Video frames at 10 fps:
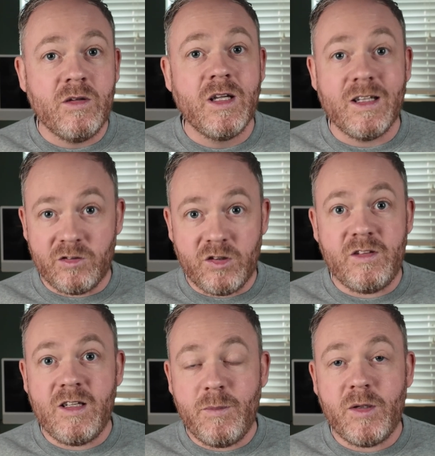And that's going to
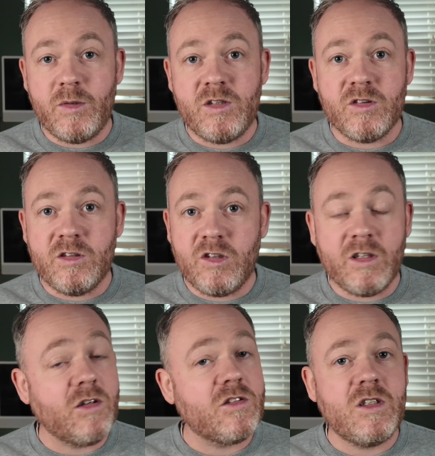take a bit of research. I
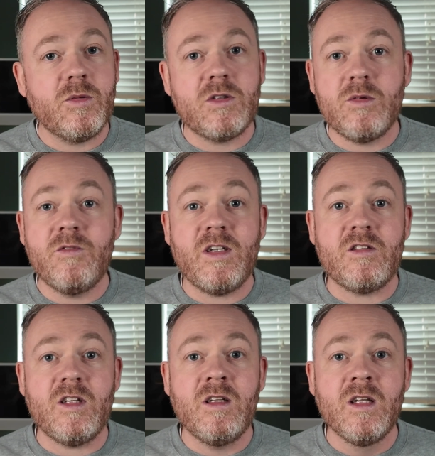can't tell you what to
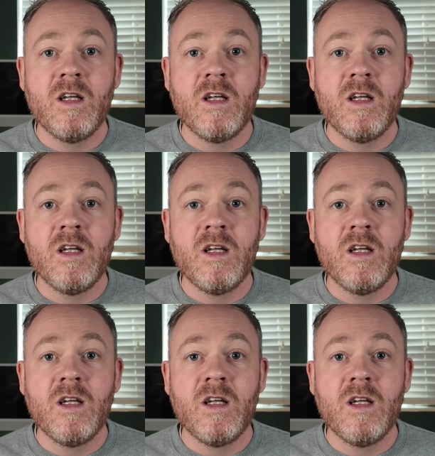invest in.